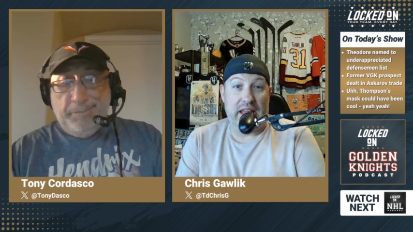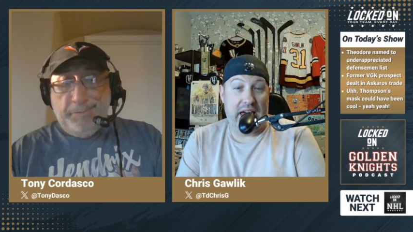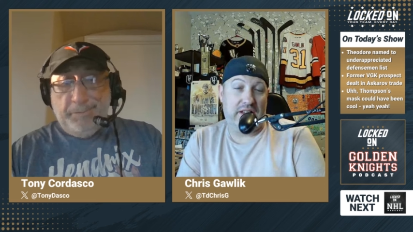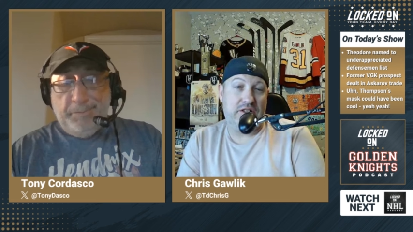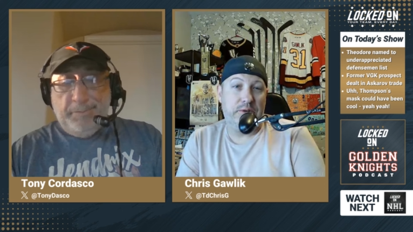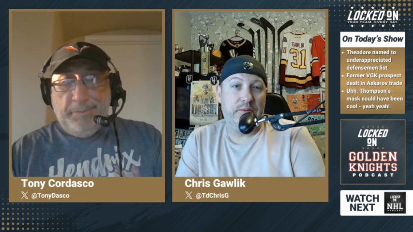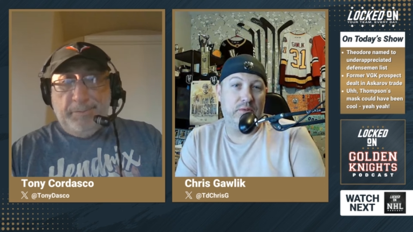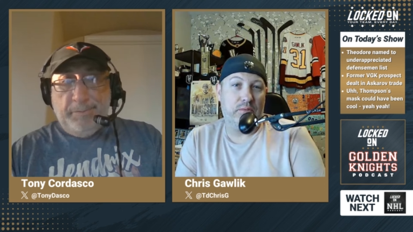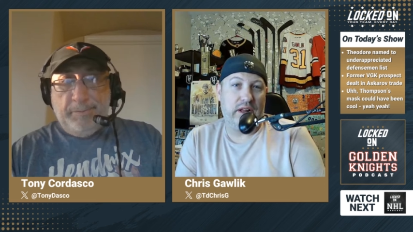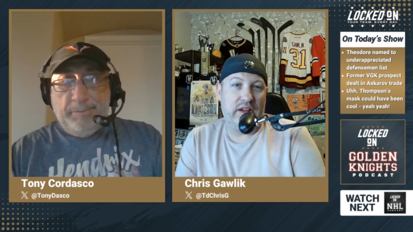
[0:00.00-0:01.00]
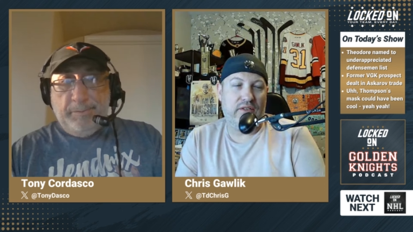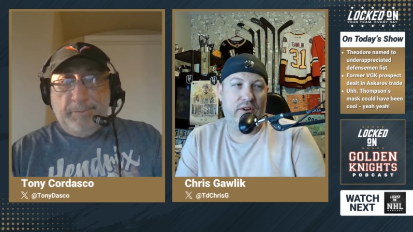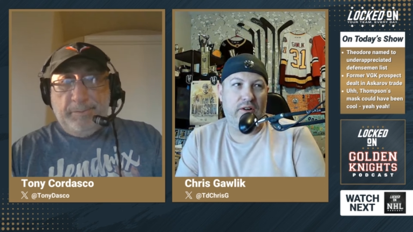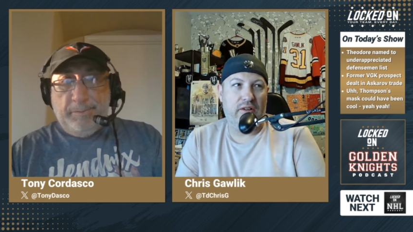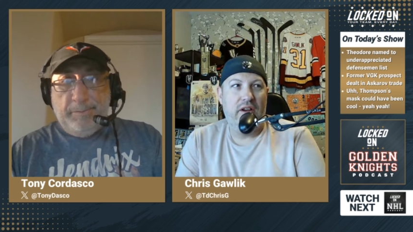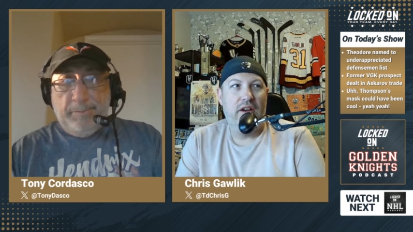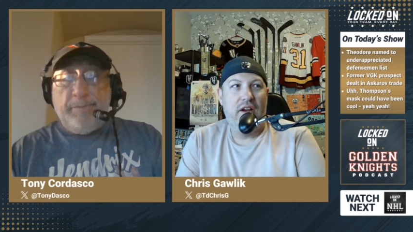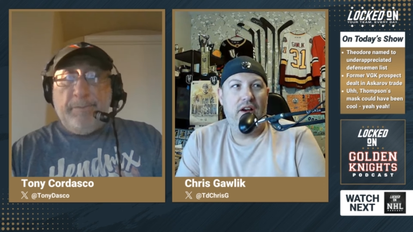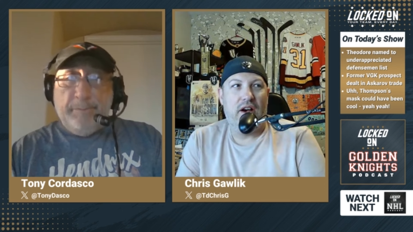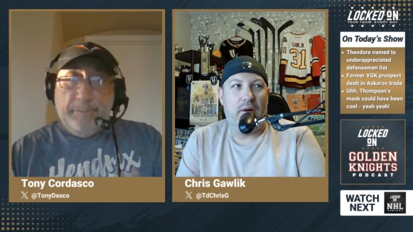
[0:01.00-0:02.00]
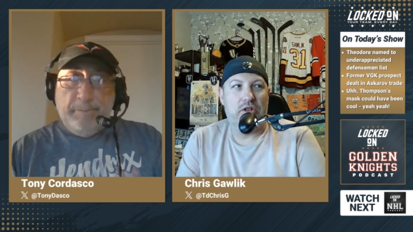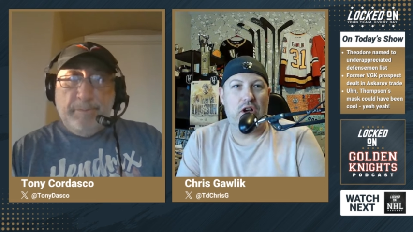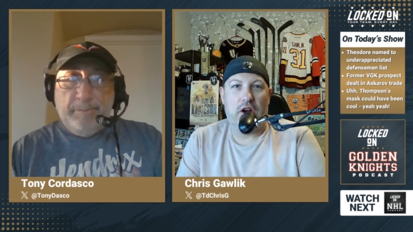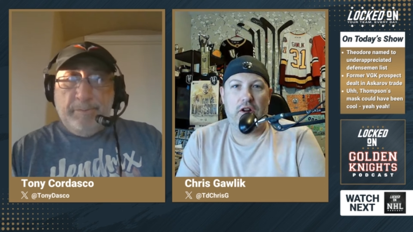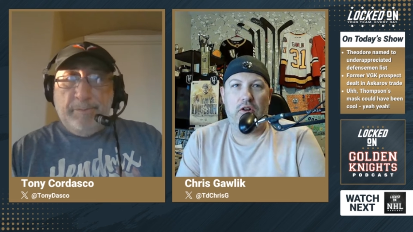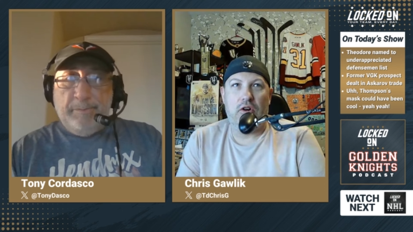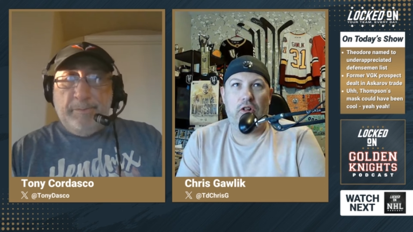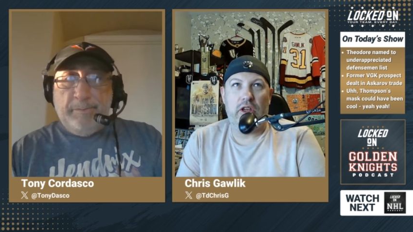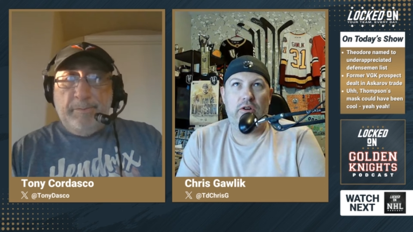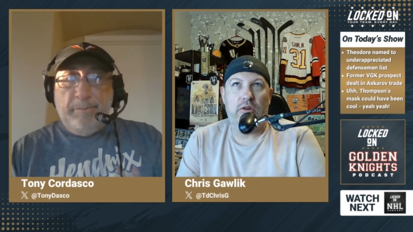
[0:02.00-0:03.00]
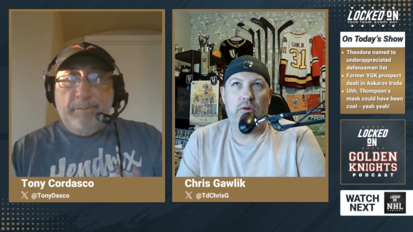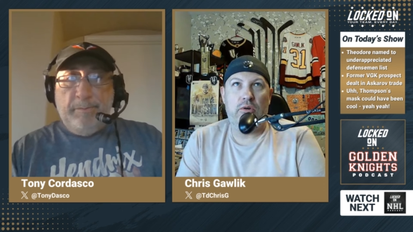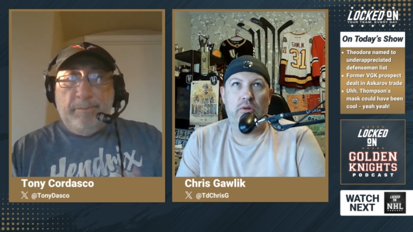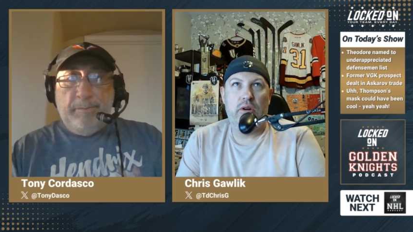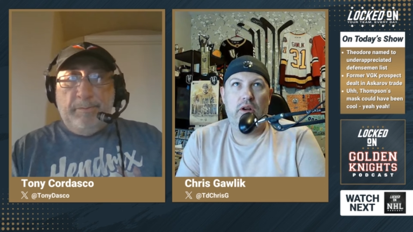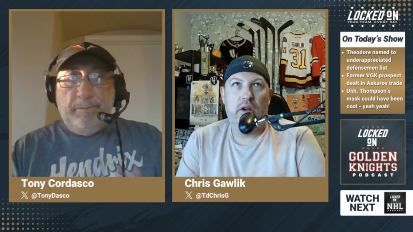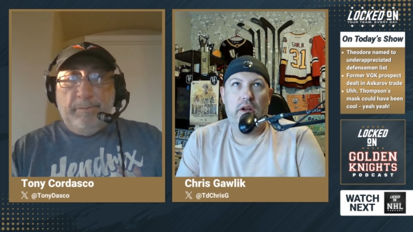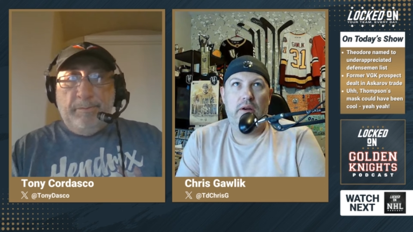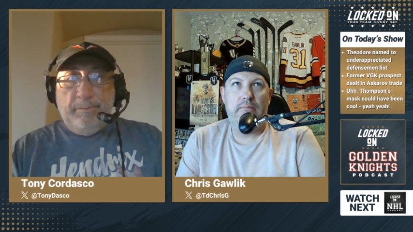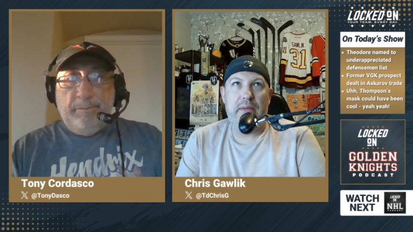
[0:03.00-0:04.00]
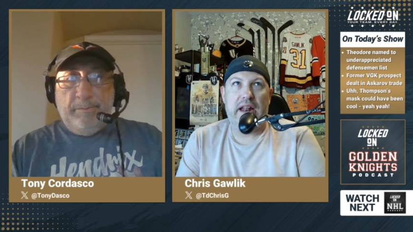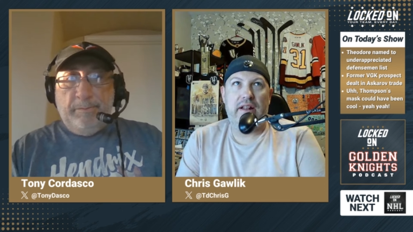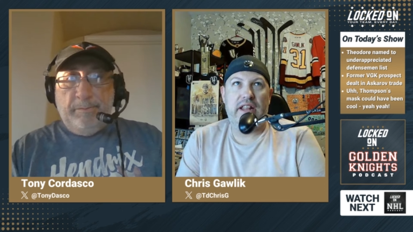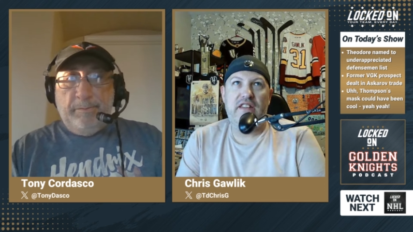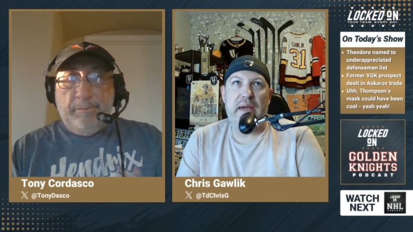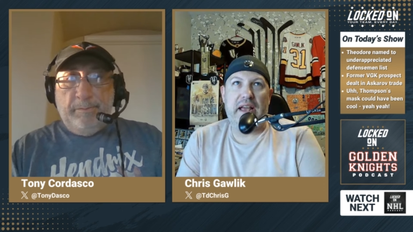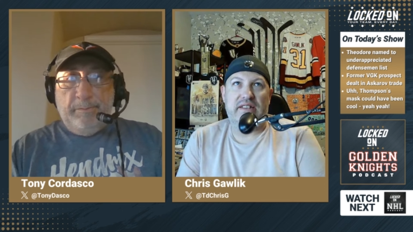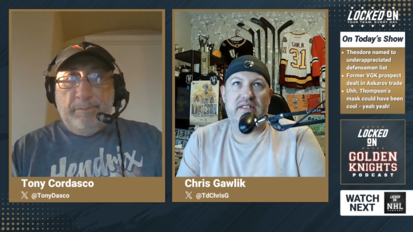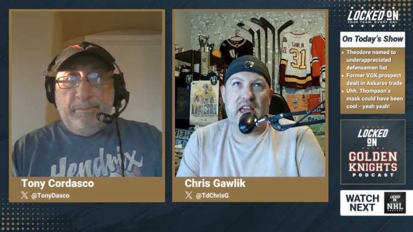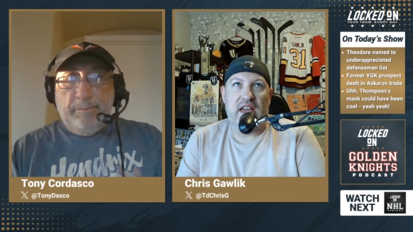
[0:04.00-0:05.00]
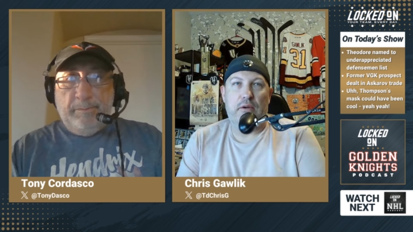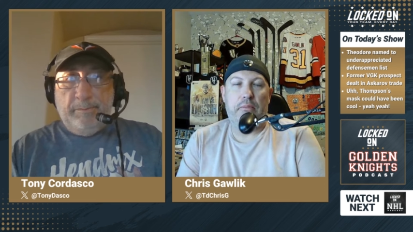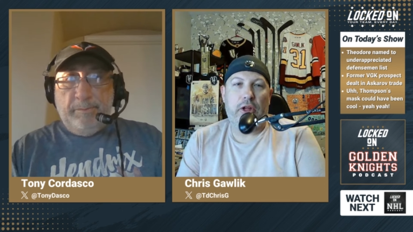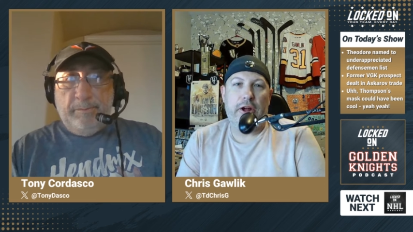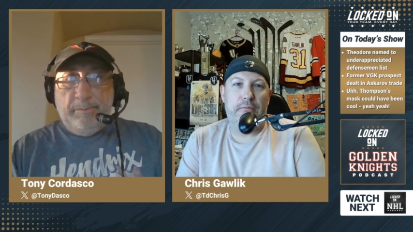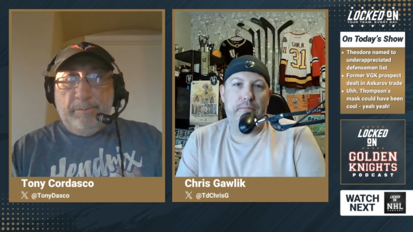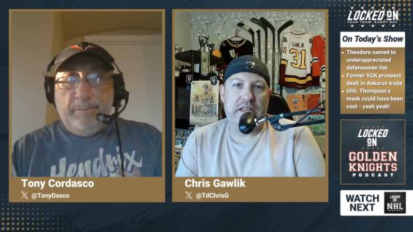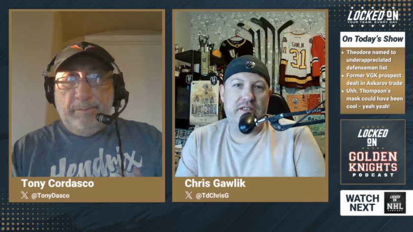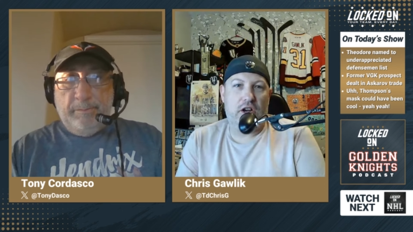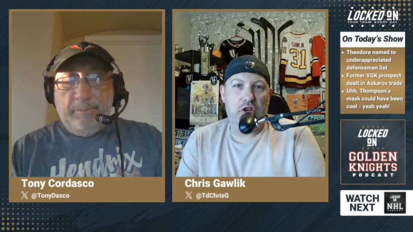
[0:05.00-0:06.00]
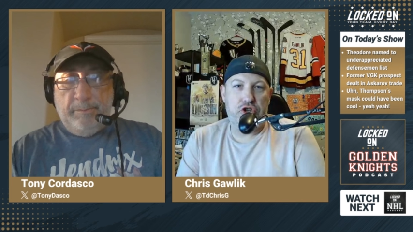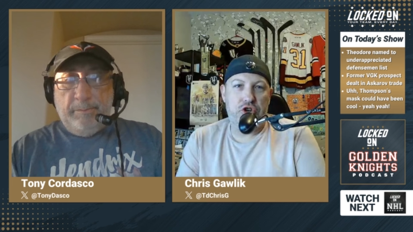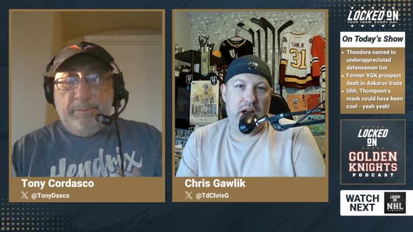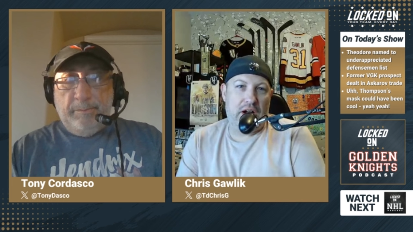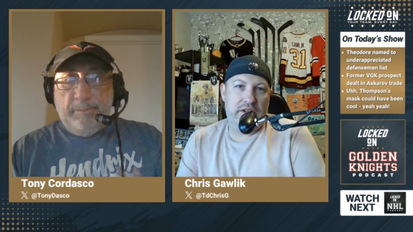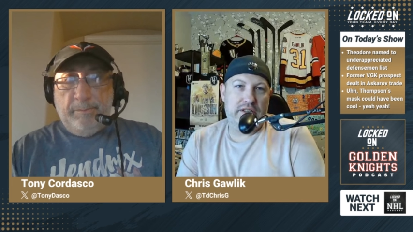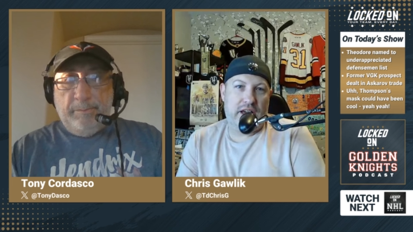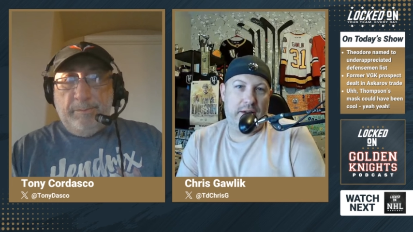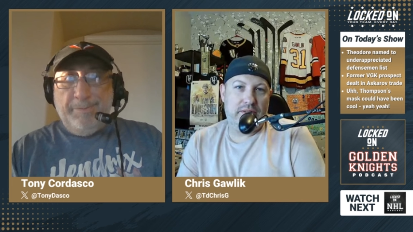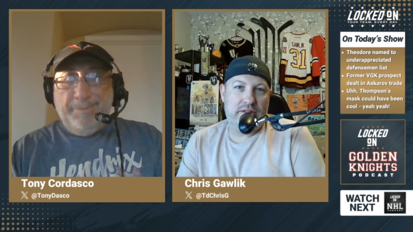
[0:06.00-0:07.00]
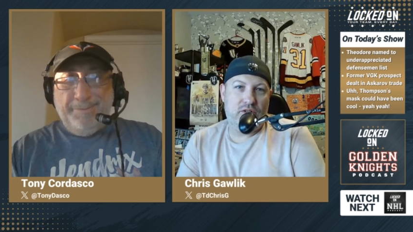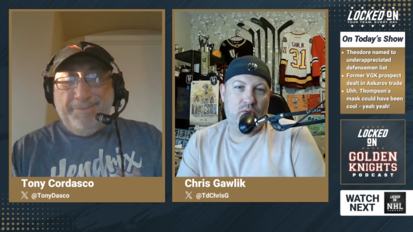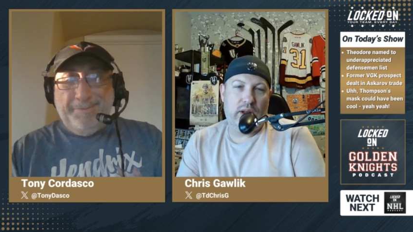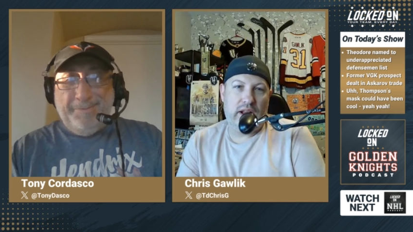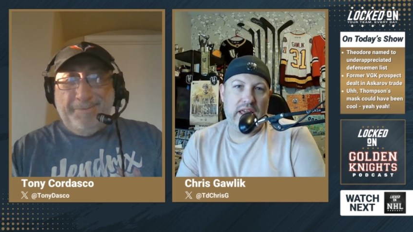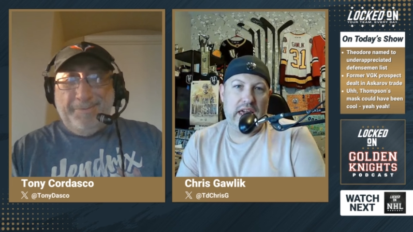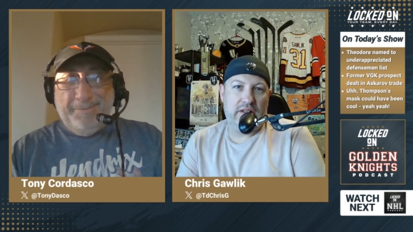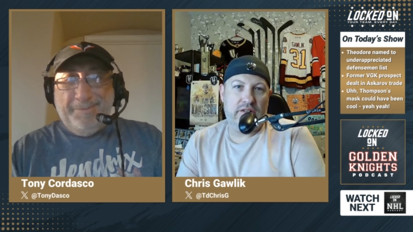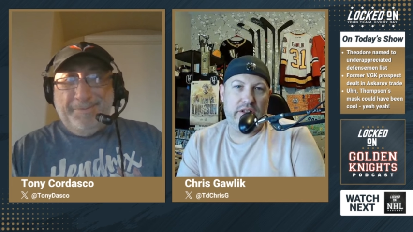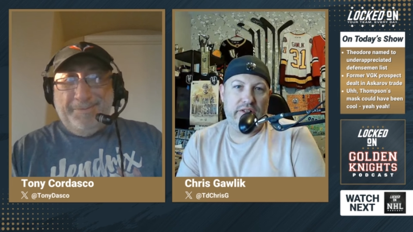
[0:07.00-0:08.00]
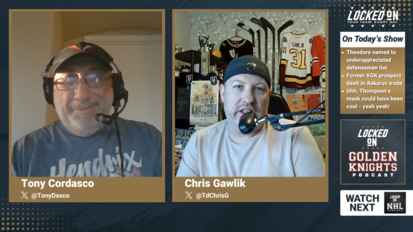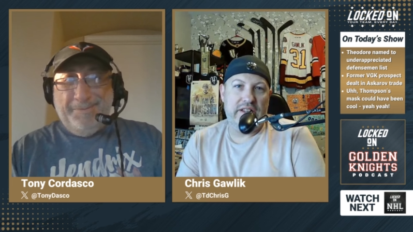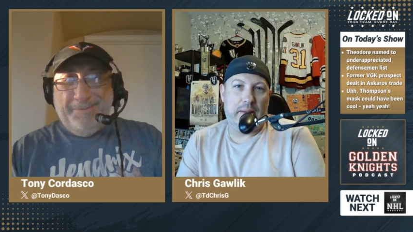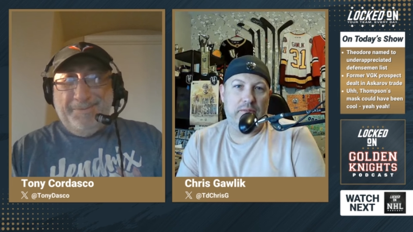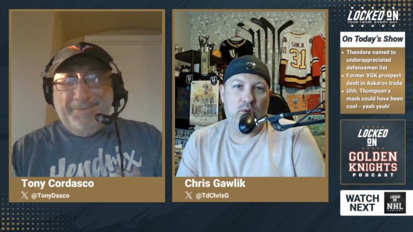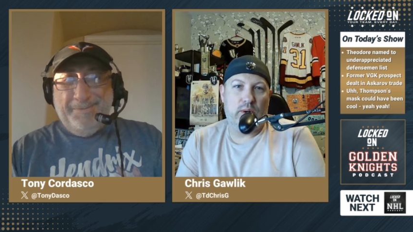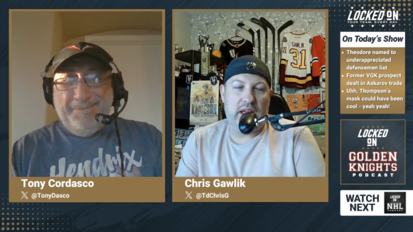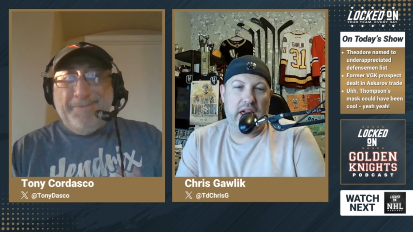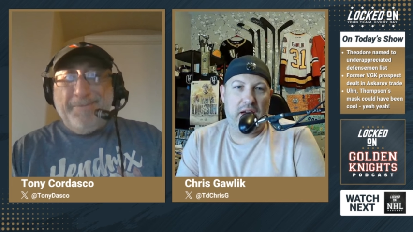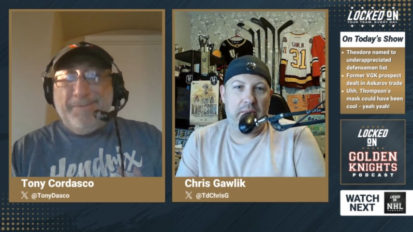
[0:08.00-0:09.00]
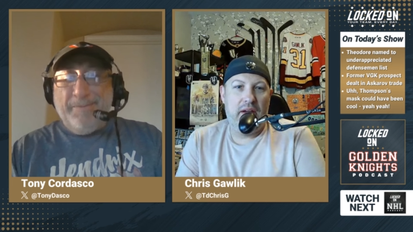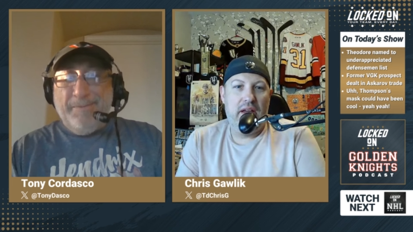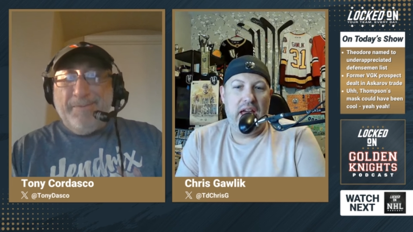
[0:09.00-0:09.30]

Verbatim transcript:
Speaker 1: an attitude from what I've heard. Uh, we're talking a goalie who made it. He make a save. A player missed a shootout attempt to win a mm-hmm. game. An attempt to win a game,